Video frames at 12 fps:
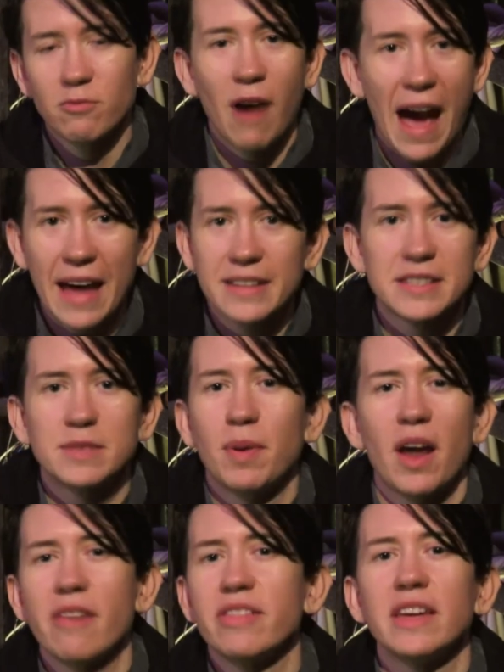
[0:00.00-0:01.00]
rats,
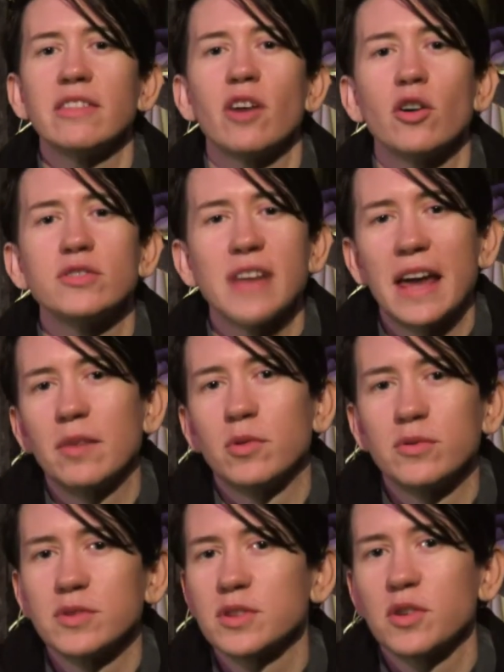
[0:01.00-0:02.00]
but I think those
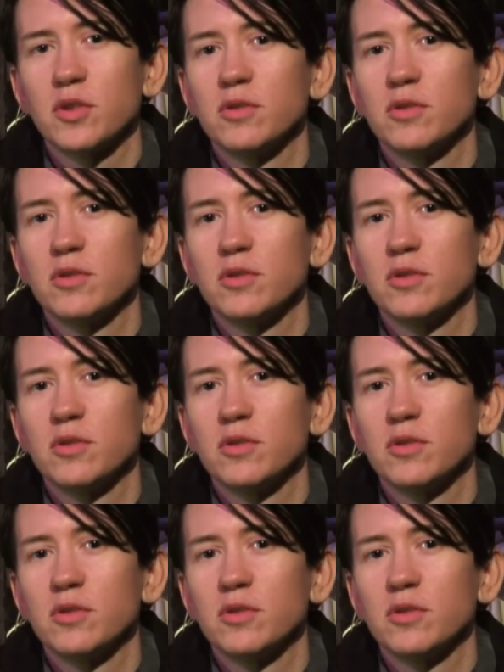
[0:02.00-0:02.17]
animals